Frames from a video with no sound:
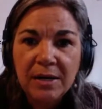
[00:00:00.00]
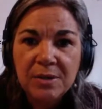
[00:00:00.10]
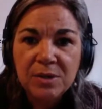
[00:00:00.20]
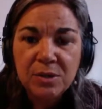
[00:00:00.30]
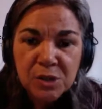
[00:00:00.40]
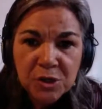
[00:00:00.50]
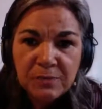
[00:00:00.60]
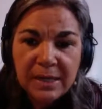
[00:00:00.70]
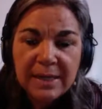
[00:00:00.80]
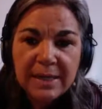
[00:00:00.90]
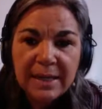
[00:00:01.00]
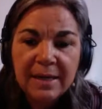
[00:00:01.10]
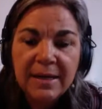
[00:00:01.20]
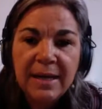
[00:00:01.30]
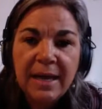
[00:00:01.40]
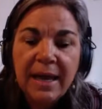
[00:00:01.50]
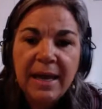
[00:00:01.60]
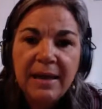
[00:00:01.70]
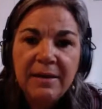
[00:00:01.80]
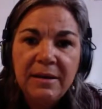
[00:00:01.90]
social media,
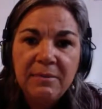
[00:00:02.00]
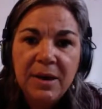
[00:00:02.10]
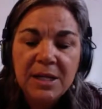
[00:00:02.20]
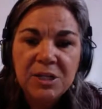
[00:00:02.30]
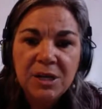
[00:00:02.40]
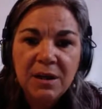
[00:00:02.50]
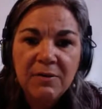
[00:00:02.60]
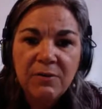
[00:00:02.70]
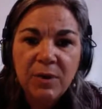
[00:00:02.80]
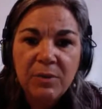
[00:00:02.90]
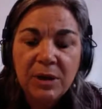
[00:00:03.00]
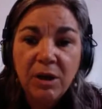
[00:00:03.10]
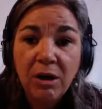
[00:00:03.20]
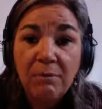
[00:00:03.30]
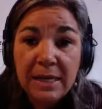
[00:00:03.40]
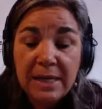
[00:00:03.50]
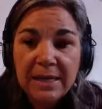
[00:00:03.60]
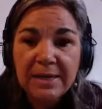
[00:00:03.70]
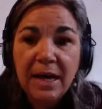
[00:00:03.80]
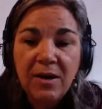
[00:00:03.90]
and much of what we call
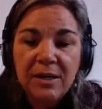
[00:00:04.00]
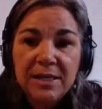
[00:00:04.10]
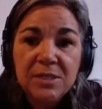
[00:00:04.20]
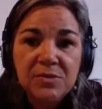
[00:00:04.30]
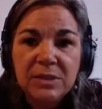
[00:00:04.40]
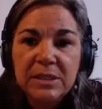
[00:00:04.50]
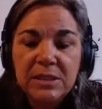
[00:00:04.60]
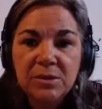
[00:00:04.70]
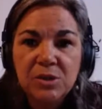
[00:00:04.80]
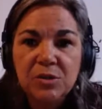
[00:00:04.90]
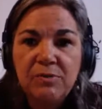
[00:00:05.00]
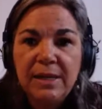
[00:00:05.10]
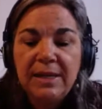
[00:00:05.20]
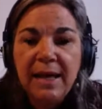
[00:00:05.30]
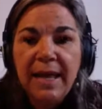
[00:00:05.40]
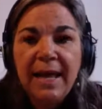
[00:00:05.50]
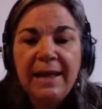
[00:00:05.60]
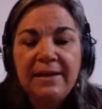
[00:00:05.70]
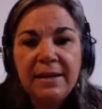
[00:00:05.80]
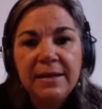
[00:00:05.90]
media now is really social media
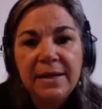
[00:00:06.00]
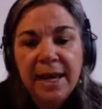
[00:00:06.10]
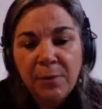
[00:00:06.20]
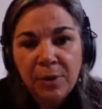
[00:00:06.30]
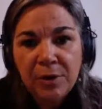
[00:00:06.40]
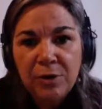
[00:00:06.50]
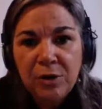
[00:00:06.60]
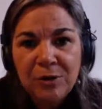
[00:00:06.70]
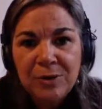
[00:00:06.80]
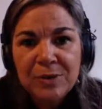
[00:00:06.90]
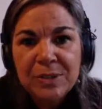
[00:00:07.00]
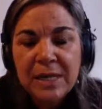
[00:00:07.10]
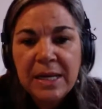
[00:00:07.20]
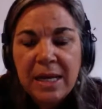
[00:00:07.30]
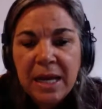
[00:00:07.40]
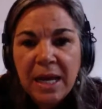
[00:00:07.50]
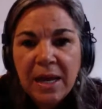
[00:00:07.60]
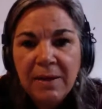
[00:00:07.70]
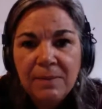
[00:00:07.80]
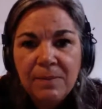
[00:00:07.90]
and network news.
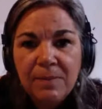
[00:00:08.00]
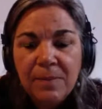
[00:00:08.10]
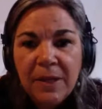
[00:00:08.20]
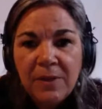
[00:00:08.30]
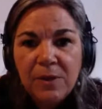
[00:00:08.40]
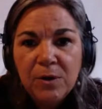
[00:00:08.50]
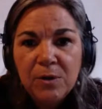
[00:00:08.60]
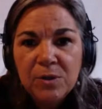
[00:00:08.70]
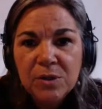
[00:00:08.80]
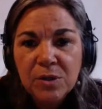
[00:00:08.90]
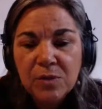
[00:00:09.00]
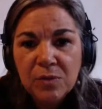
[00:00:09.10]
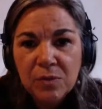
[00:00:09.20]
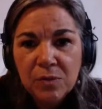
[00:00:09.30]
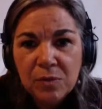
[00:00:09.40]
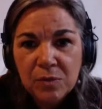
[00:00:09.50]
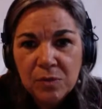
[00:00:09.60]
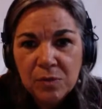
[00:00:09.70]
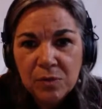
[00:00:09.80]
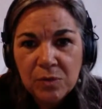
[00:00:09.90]
Those
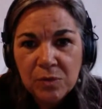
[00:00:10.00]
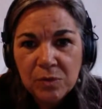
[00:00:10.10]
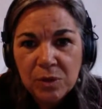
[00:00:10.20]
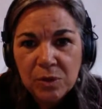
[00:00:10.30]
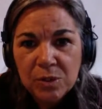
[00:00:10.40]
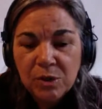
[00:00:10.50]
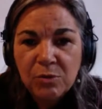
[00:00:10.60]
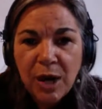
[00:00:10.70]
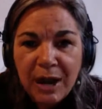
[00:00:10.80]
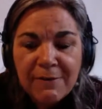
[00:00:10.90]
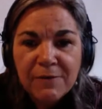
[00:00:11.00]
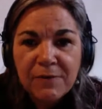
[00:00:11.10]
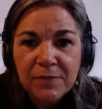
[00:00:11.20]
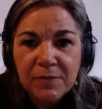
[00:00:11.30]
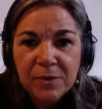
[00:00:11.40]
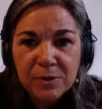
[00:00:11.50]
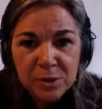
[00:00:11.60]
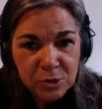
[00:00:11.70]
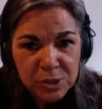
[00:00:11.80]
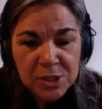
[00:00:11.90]
are rife. Those
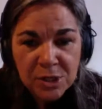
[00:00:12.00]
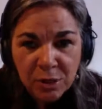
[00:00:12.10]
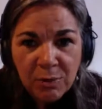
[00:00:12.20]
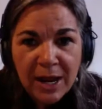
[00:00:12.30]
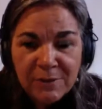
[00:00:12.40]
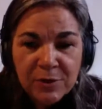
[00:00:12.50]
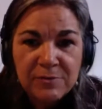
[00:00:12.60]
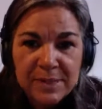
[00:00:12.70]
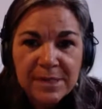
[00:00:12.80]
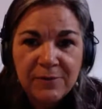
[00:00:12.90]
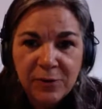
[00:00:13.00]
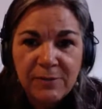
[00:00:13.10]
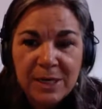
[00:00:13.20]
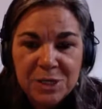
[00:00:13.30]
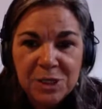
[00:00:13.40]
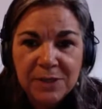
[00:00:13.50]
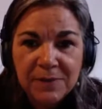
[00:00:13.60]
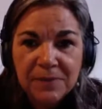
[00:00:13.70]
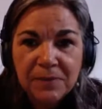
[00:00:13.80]
sources are rife with misinformation.